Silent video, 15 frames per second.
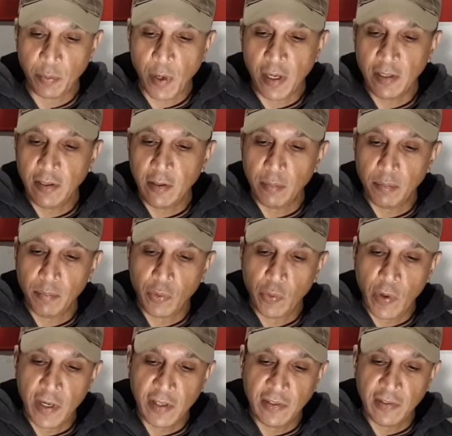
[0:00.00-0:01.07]
probably the
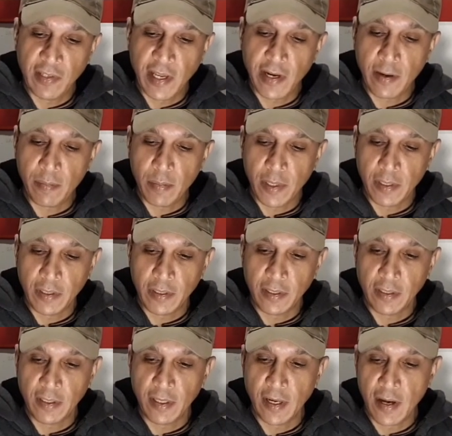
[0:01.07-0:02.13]
quickest setup
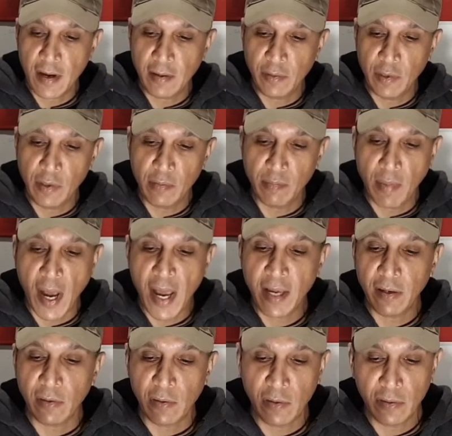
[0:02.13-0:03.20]
you can
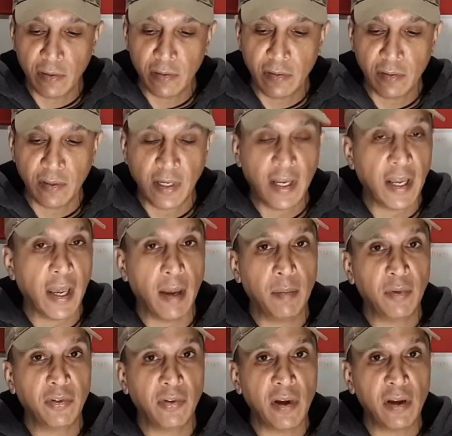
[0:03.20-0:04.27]
buy on
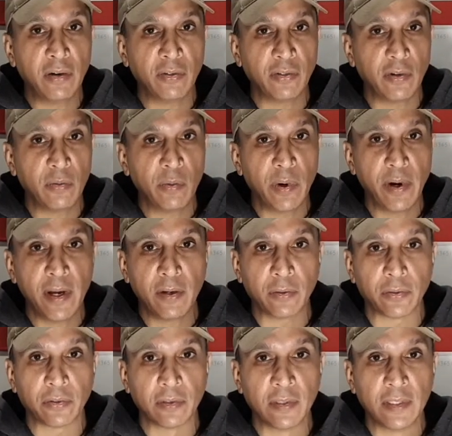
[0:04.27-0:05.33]
Amazon or somewhere
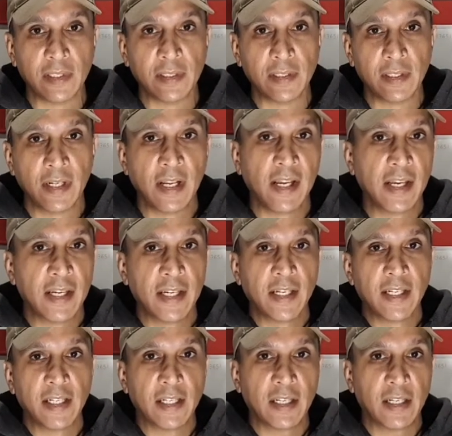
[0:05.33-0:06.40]
else.
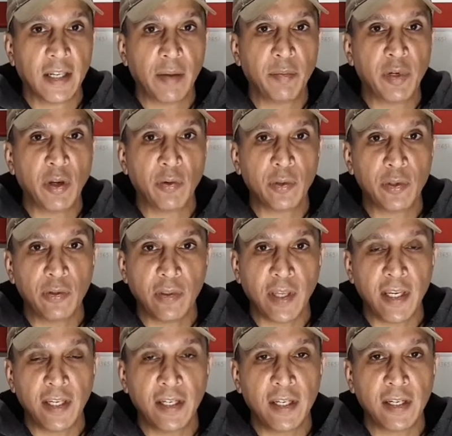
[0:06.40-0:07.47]
Let me know what you
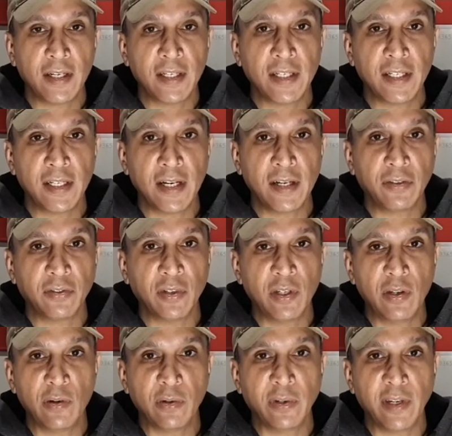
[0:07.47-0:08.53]
think, and I'll see
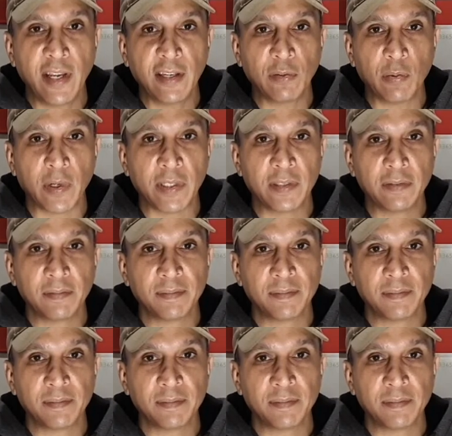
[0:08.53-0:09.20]
you on the next one.